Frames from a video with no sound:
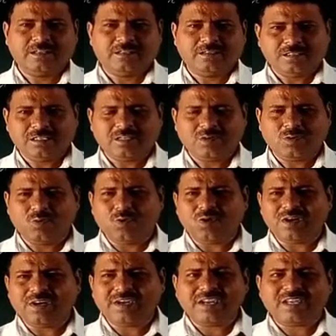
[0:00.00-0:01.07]
say
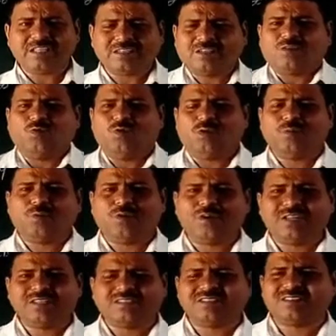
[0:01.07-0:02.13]
whole day the whole
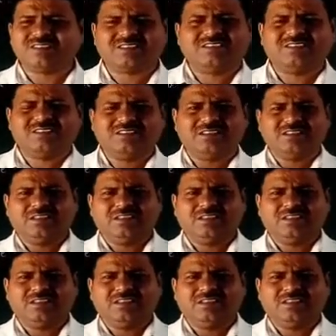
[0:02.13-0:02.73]
body is dusted.